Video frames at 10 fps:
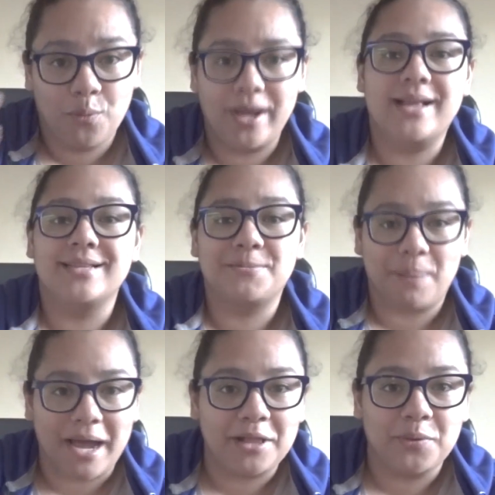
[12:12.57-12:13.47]
wins
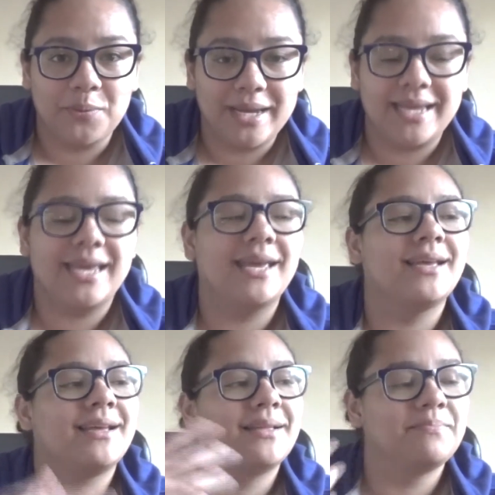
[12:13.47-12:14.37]
pilot week
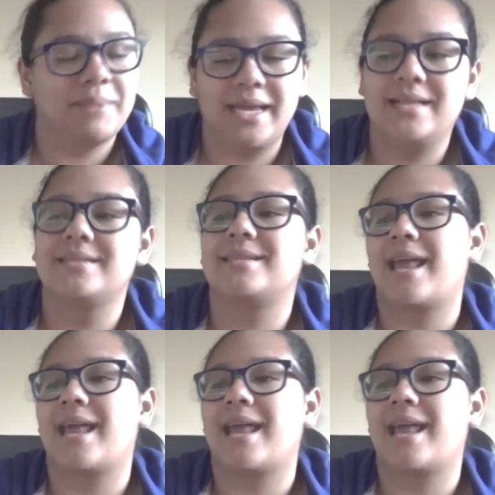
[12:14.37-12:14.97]
means